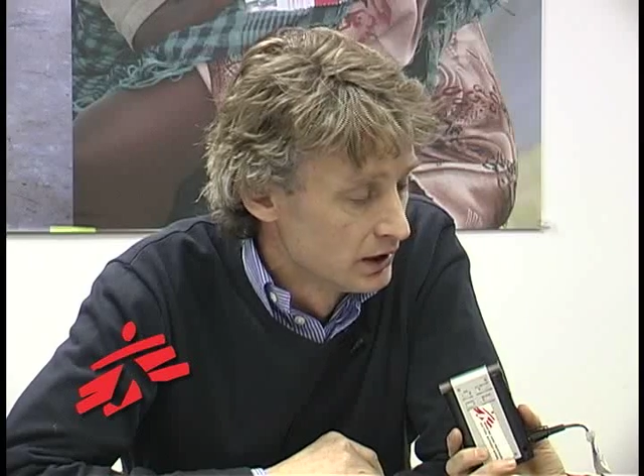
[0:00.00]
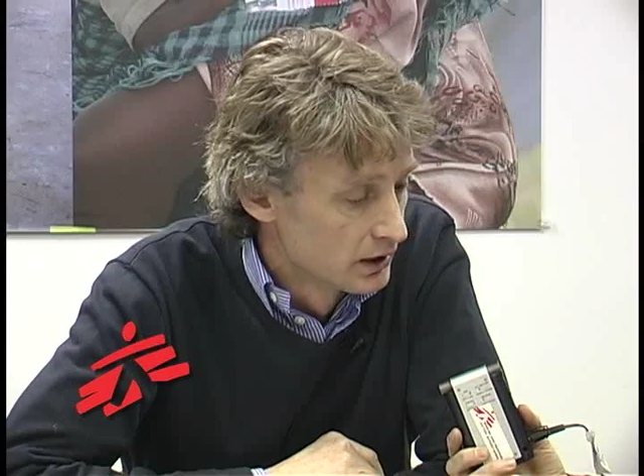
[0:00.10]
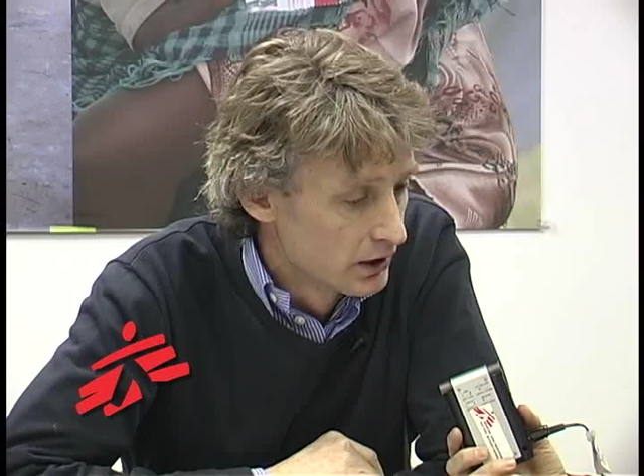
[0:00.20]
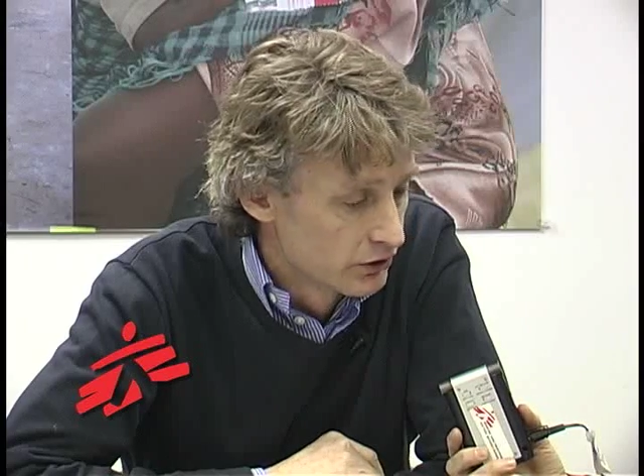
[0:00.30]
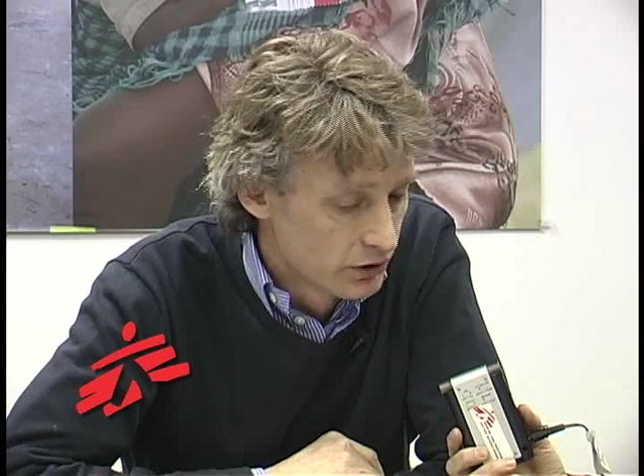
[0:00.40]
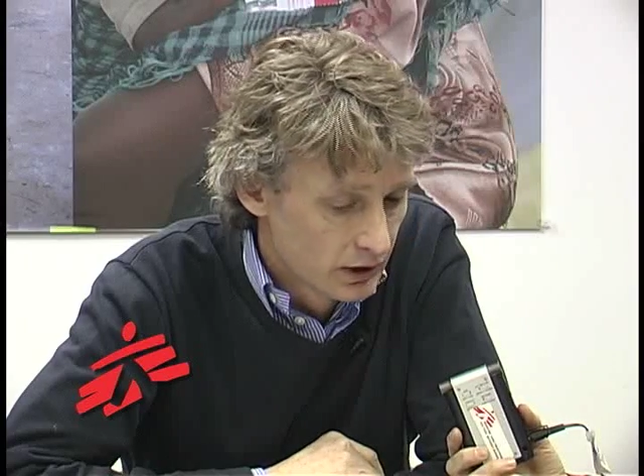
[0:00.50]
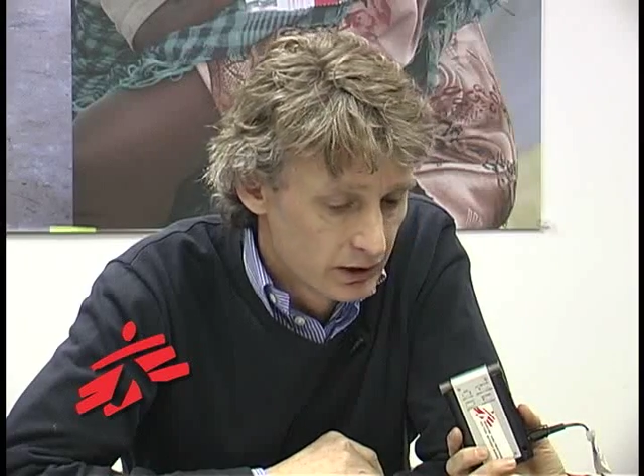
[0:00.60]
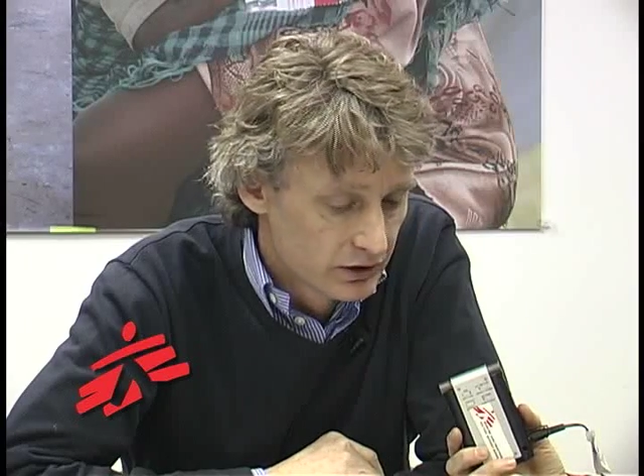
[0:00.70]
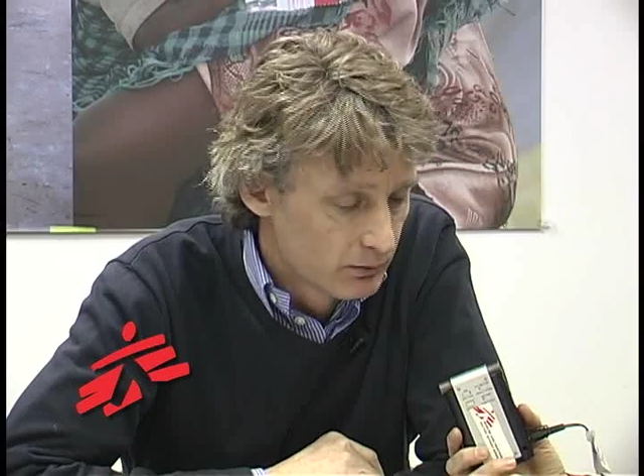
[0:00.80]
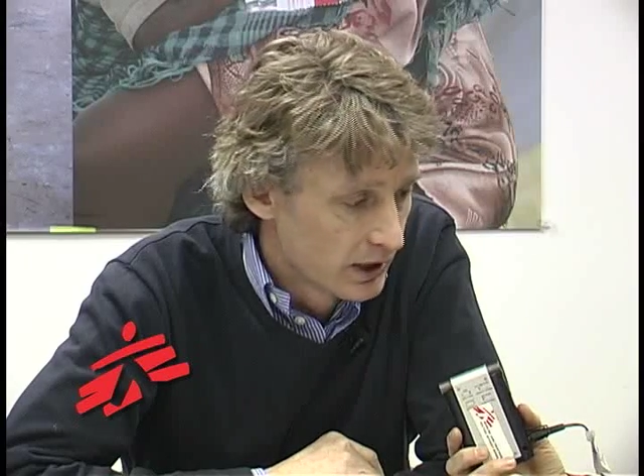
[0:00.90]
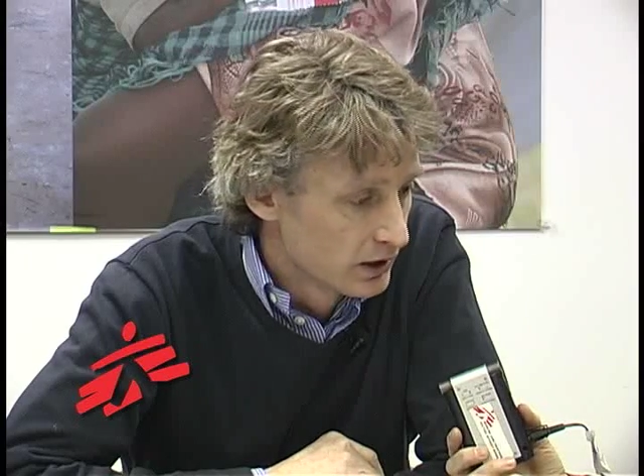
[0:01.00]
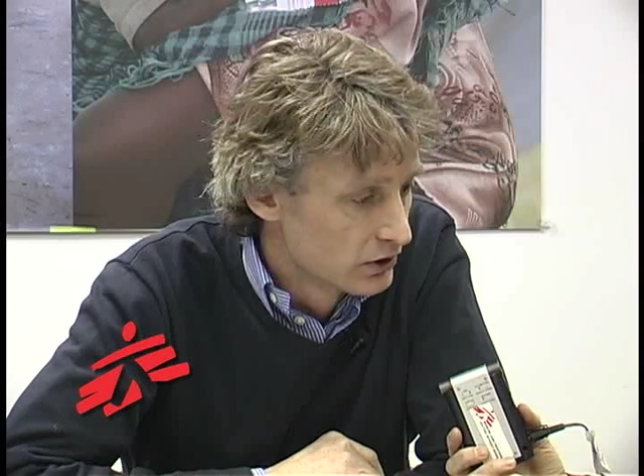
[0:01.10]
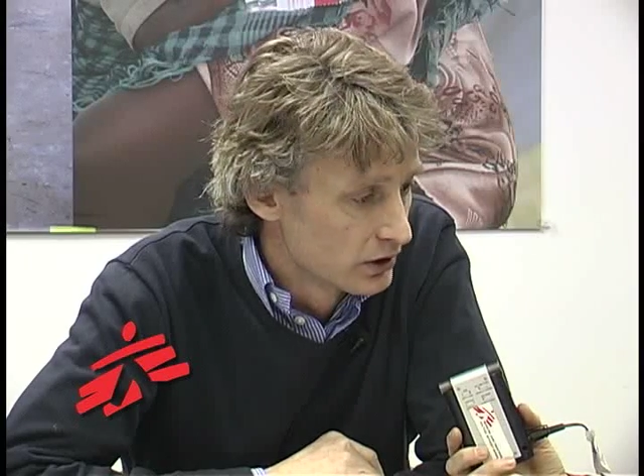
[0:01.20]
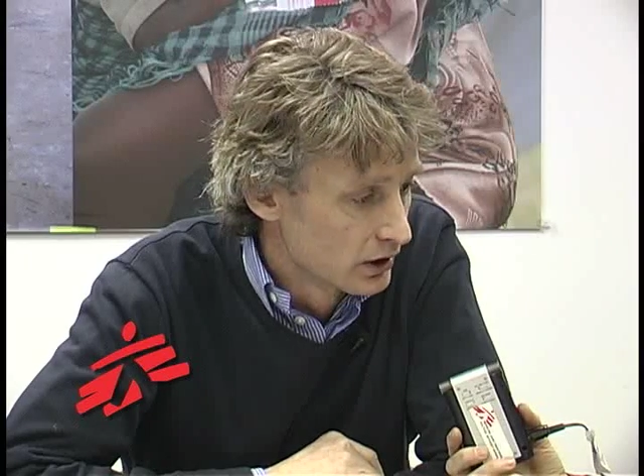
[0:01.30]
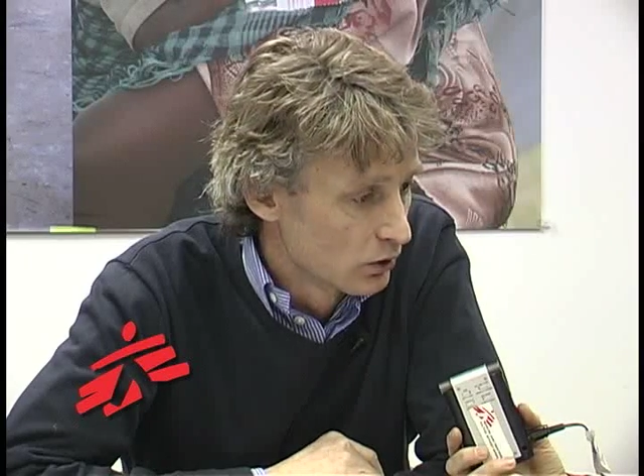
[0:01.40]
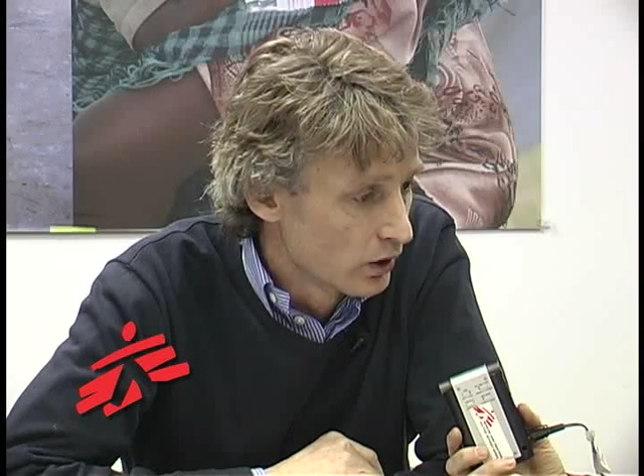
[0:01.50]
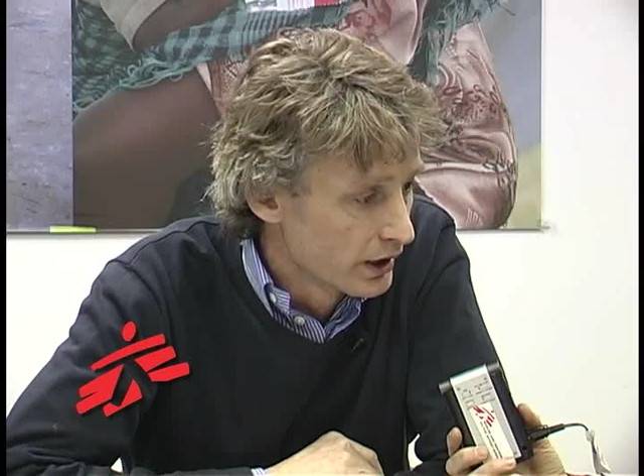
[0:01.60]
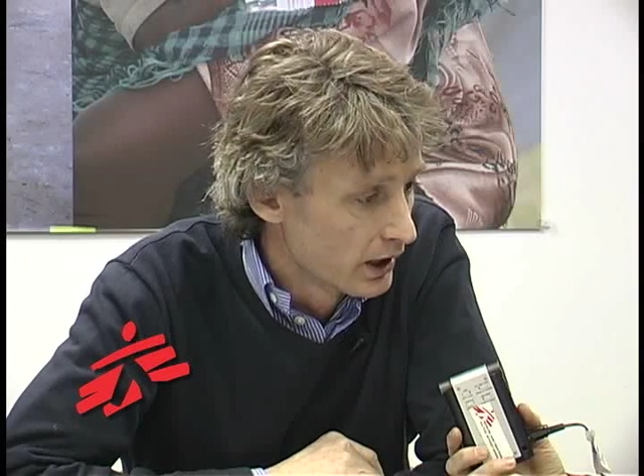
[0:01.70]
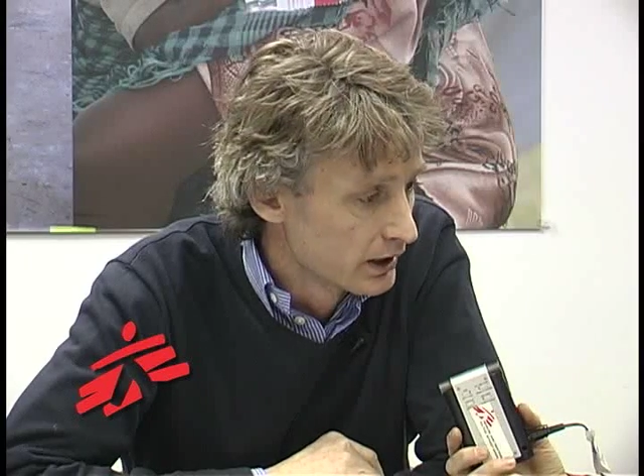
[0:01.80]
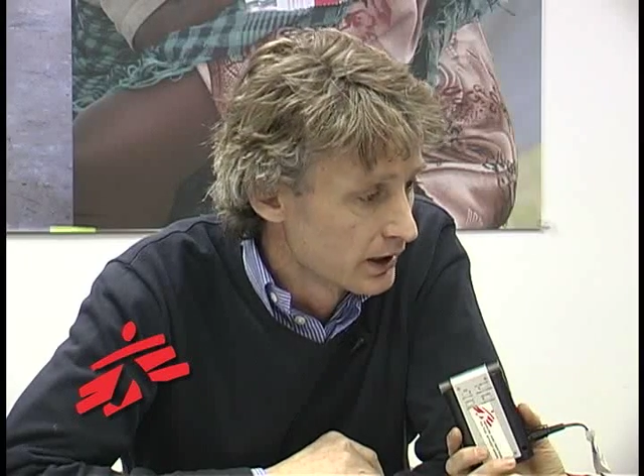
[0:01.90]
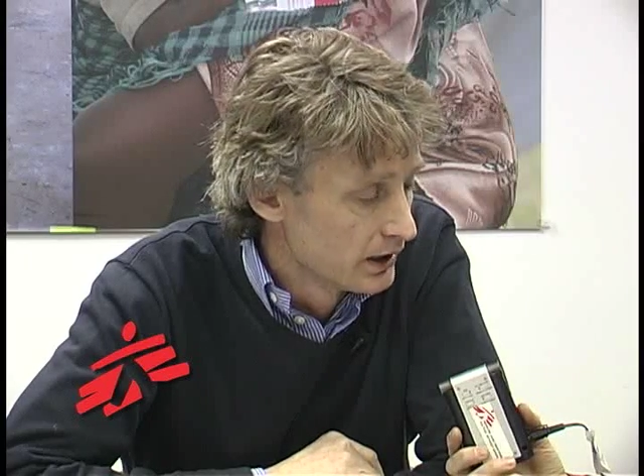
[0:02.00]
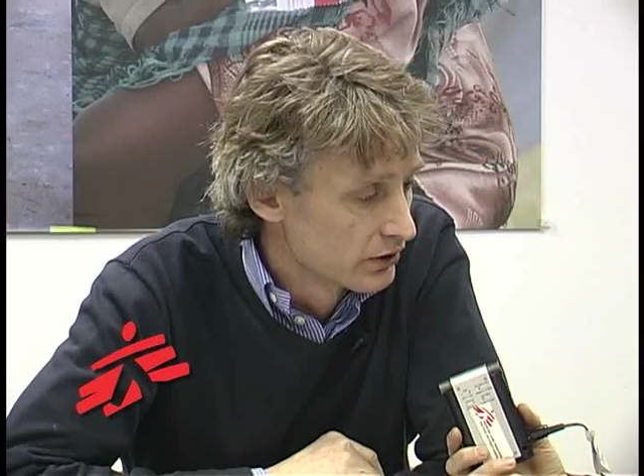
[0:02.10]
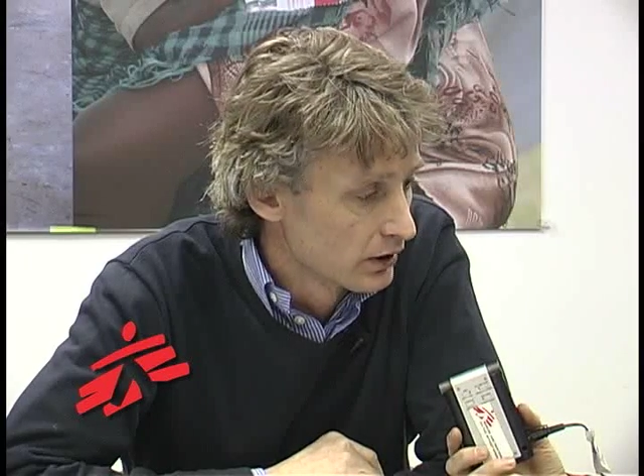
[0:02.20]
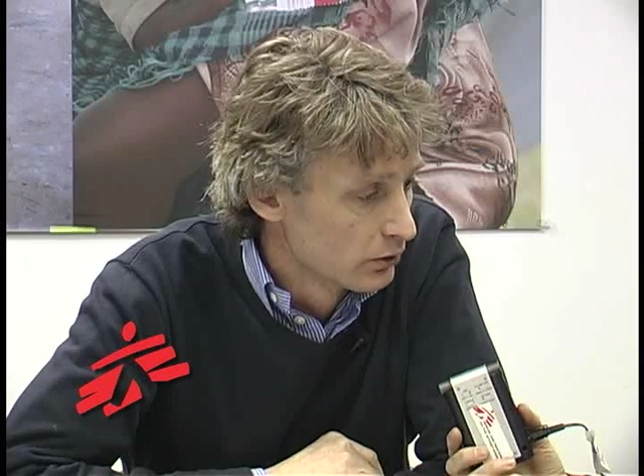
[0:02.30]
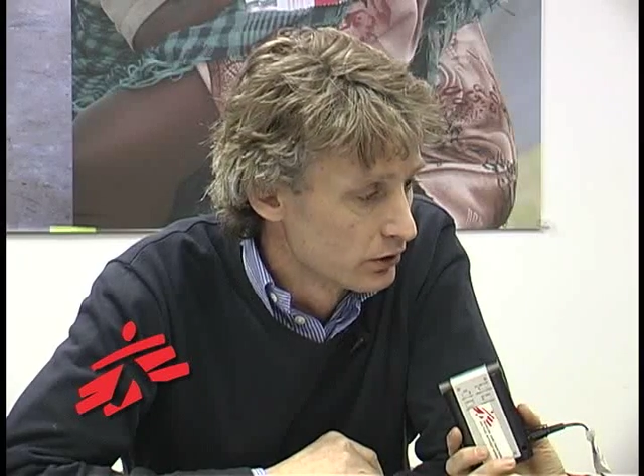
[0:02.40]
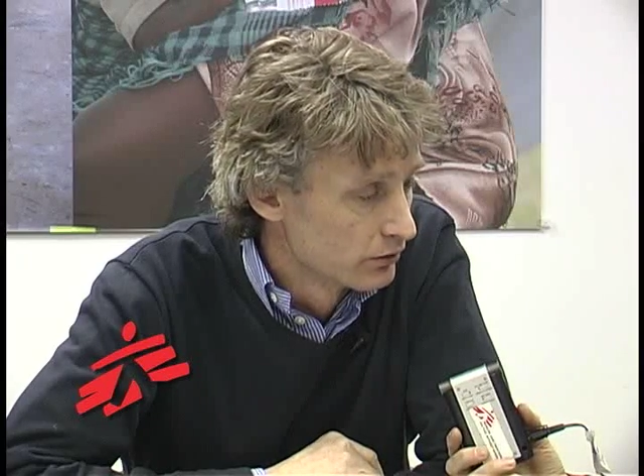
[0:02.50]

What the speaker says: they're struggling to manage a quite high caseload